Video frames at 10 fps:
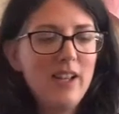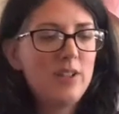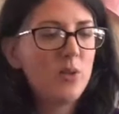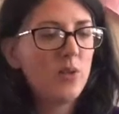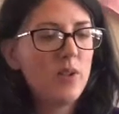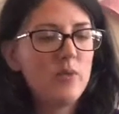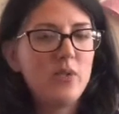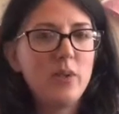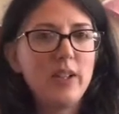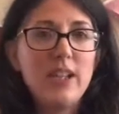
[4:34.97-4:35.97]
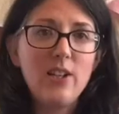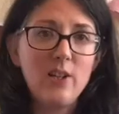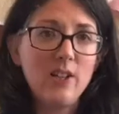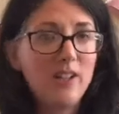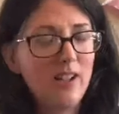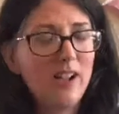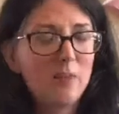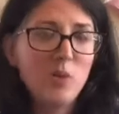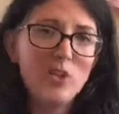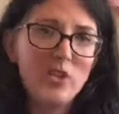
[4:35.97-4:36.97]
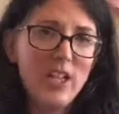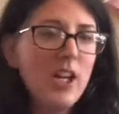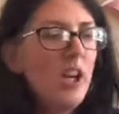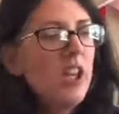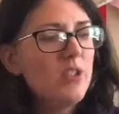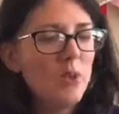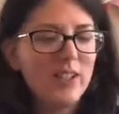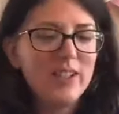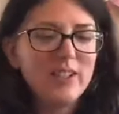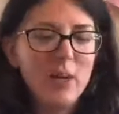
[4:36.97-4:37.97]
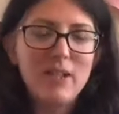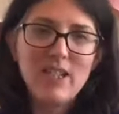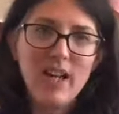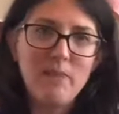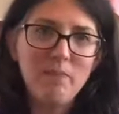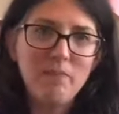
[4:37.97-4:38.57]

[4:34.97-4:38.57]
So if he or she is doing tummy time,